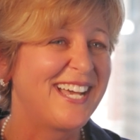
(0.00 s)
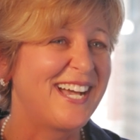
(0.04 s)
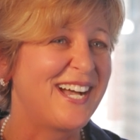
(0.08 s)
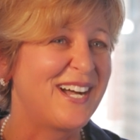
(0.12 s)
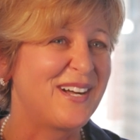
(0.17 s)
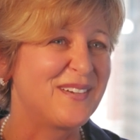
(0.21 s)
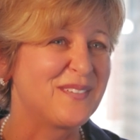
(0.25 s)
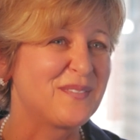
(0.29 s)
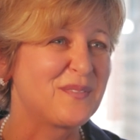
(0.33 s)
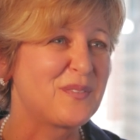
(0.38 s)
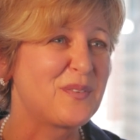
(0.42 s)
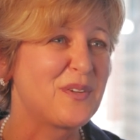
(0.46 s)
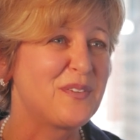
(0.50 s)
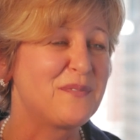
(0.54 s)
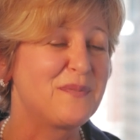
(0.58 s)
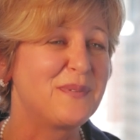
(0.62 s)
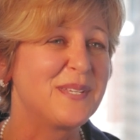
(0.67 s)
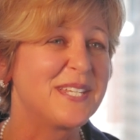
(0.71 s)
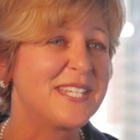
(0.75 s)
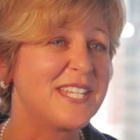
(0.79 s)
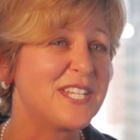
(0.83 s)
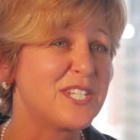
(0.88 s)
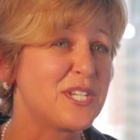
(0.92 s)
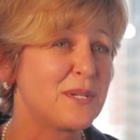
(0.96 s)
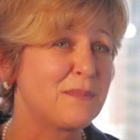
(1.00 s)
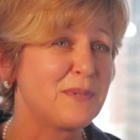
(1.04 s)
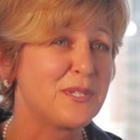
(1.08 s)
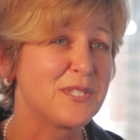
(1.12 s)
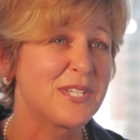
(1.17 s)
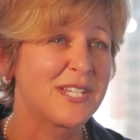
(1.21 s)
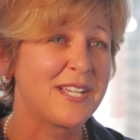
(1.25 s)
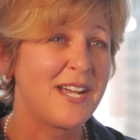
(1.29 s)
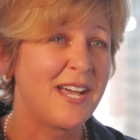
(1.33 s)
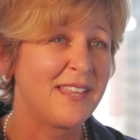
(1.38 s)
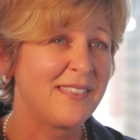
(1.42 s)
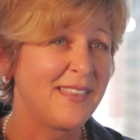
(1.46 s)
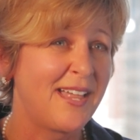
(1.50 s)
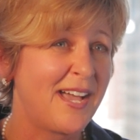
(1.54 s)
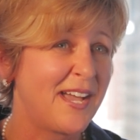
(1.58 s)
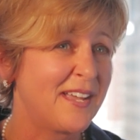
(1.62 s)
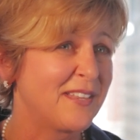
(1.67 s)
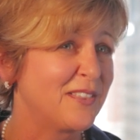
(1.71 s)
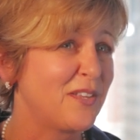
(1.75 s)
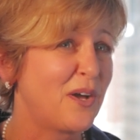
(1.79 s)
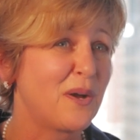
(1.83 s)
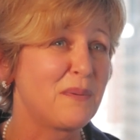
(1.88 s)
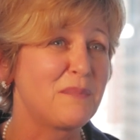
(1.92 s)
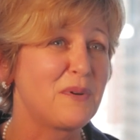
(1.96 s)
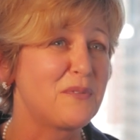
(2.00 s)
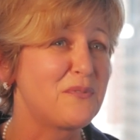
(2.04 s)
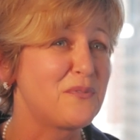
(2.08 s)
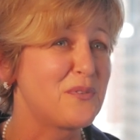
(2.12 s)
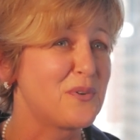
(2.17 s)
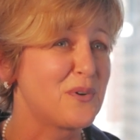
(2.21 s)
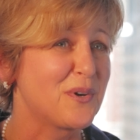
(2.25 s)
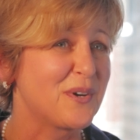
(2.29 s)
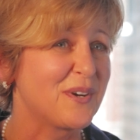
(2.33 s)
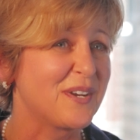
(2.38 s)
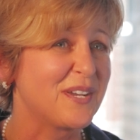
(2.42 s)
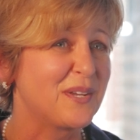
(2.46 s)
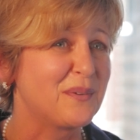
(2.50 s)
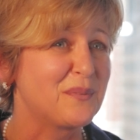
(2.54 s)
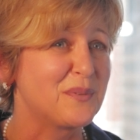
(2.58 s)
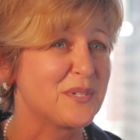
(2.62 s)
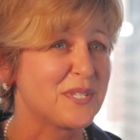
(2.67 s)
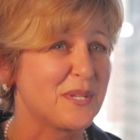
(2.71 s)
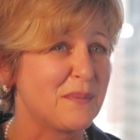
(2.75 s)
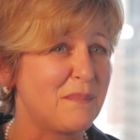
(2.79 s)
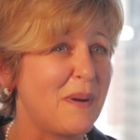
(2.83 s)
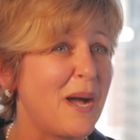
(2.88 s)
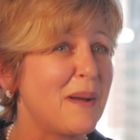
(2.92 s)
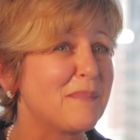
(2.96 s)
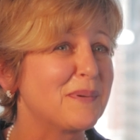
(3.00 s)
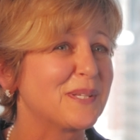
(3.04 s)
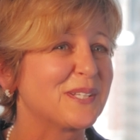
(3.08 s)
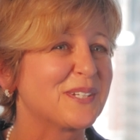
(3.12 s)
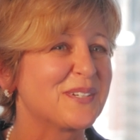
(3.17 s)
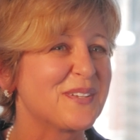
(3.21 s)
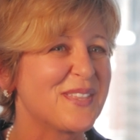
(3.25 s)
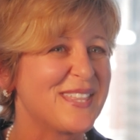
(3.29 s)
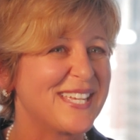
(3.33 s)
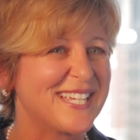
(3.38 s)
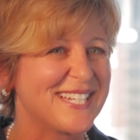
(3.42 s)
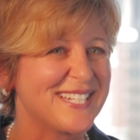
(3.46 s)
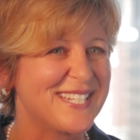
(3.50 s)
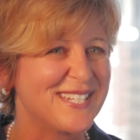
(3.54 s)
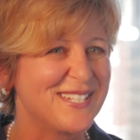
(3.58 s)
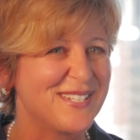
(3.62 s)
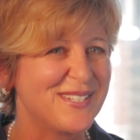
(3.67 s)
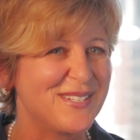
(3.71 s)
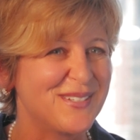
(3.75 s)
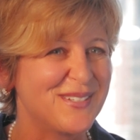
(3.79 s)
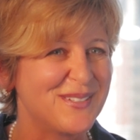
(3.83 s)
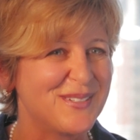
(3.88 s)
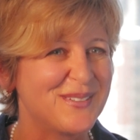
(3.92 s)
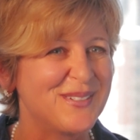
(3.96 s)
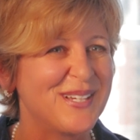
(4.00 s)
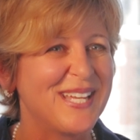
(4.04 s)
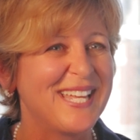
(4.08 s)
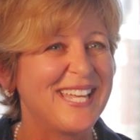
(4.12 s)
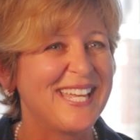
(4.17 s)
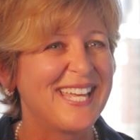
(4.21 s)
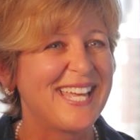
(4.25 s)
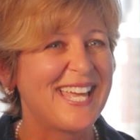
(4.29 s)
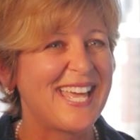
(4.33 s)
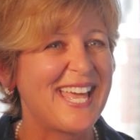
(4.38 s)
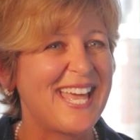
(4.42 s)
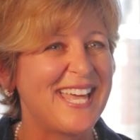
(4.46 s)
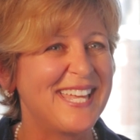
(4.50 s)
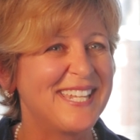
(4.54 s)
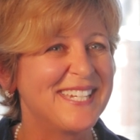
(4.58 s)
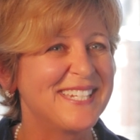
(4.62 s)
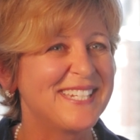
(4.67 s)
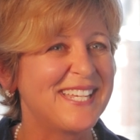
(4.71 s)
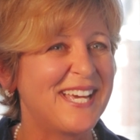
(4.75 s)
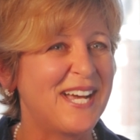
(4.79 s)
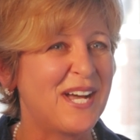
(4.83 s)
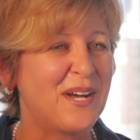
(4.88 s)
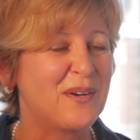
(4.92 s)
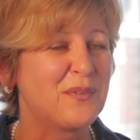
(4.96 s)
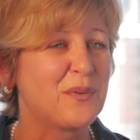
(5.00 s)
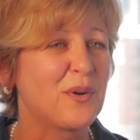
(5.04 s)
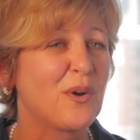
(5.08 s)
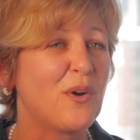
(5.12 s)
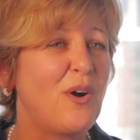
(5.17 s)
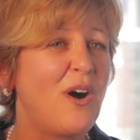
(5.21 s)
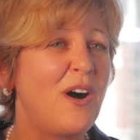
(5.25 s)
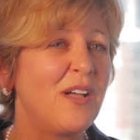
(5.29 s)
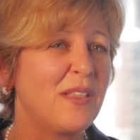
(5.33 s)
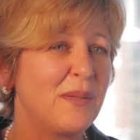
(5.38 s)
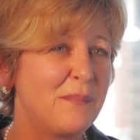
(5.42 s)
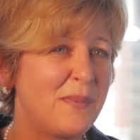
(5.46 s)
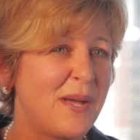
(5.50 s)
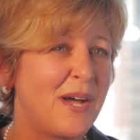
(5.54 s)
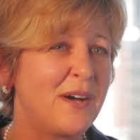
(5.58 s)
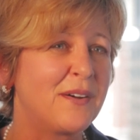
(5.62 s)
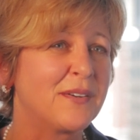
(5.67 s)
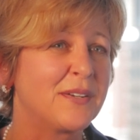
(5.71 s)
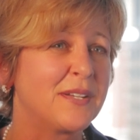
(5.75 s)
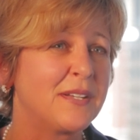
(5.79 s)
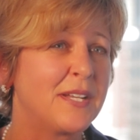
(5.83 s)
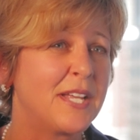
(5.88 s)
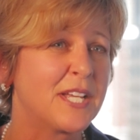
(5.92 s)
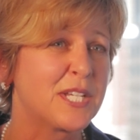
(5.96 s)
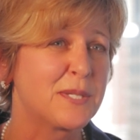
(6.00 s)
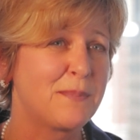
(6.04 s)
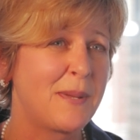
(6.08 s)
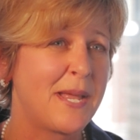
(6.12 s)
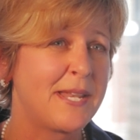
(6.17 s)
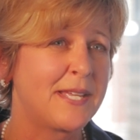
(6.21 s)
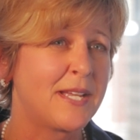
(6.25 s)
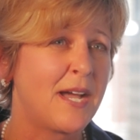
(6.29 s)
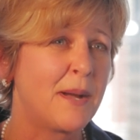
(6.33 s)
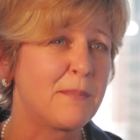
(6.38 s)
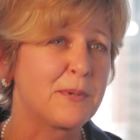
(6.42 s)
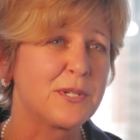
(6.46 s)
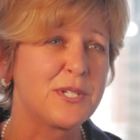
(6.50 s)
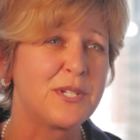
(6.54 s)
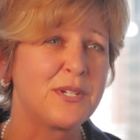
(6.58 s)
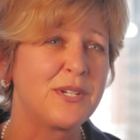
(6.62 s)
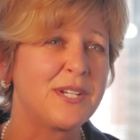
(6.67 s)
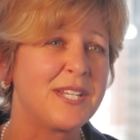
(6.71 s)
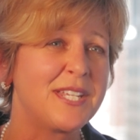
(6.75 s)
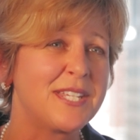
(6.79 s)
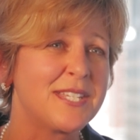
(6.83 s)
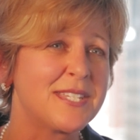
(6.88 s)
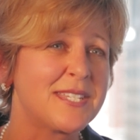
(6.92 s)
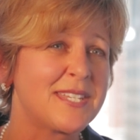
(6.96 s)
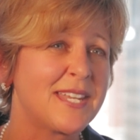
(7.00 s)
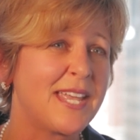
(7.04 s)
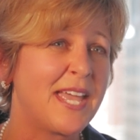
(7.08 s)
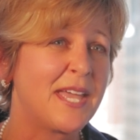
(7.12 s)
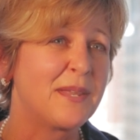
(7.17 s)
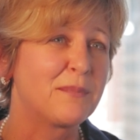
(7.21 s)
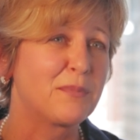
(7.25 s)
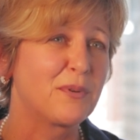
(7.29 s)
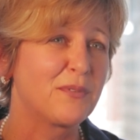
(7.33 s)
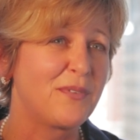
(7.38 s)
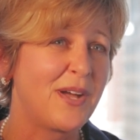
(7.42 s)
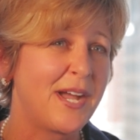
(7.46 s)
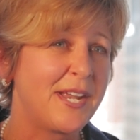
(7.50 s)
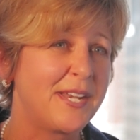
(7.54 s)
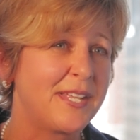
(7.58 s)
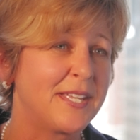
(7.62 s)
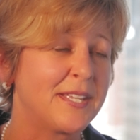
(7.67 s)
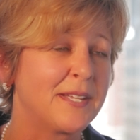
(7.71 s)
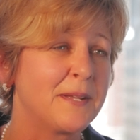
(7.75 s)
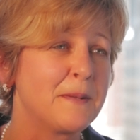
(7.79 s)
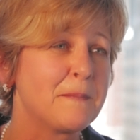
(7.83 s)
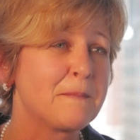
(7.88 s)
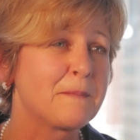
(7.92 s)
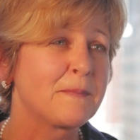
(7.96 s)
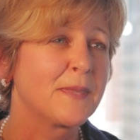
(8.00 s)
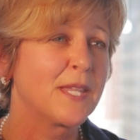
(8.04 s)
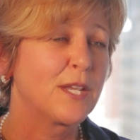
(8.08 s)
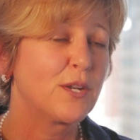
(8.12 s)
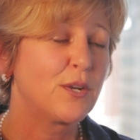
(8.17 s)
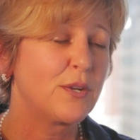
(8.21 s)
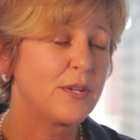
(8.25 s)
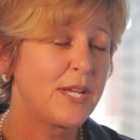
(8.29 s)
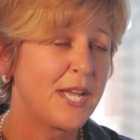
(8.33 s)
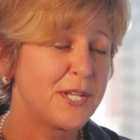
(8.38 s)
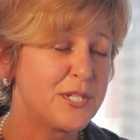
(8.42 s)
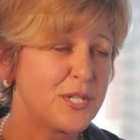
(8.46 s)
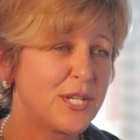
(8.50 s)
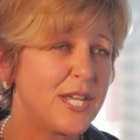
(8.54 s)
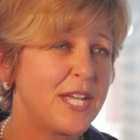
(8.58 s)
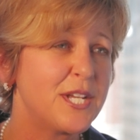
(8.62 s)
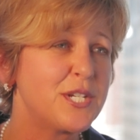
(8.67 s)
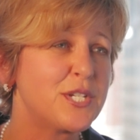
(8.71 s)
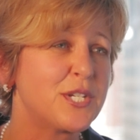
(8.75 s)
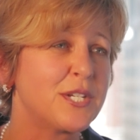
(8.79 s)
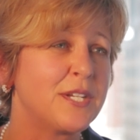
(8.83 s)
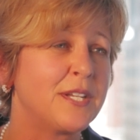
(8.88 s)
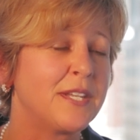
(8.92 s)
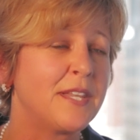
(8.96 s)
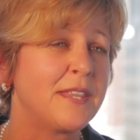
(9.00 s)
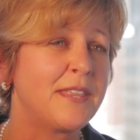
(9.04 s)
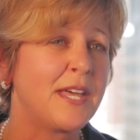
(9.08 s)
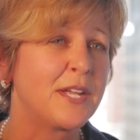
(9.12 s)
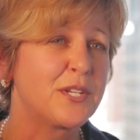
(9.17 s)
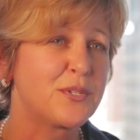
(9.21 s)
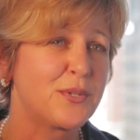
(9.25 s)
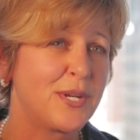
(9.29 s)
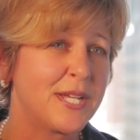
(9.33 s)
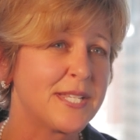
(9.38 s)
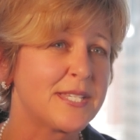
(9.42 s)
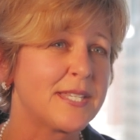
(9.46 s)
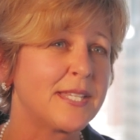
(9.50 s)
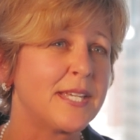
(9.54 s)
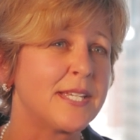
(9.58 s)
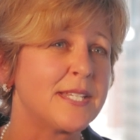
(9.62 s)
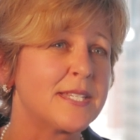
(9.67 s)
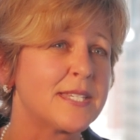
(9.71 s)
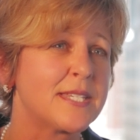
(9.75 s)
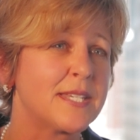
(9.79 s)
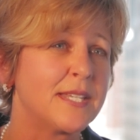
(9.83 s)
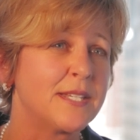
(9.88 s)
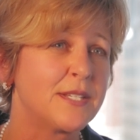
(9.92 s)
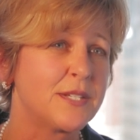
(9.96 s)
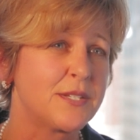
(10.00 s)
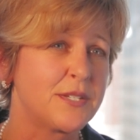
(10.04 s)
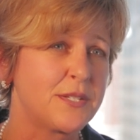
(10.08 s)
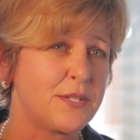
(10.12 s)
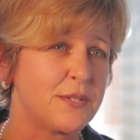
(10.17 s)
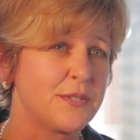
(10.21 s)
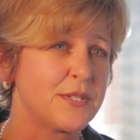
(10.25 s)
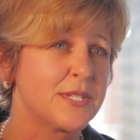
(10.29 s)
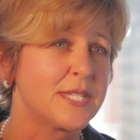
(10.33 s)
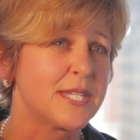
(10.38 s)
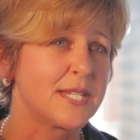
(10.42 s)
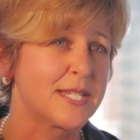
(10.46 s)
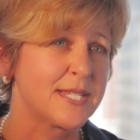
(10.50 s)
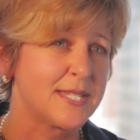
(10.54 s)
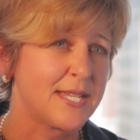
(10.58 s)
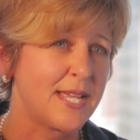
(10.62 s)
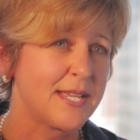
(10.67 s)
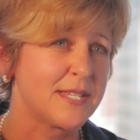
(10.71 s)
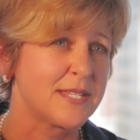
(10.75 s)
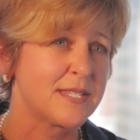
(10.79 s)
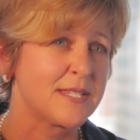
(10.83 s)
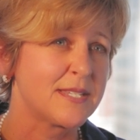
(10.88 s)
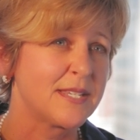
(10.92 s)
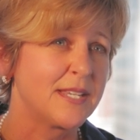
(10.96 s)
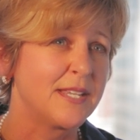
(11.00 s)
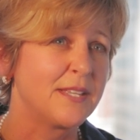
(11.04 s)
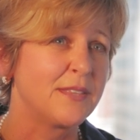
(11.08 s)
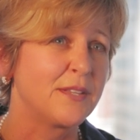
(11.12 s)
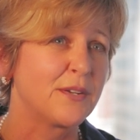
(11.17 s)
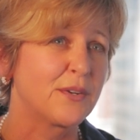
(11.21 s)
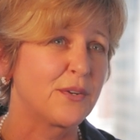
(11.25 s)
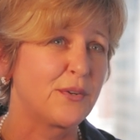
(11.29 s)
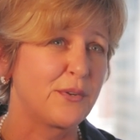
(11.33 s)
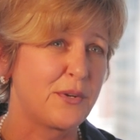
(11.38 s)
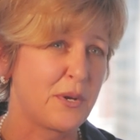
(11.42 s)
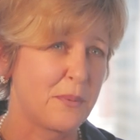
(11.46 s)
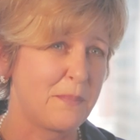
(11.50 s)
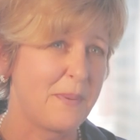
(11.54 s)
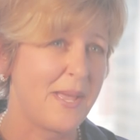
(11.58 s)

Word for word: Um, we've been teaching music online long before it was a popular thing to do, and uh, we're all about expanding opportunities and providing education that translates into student success in their career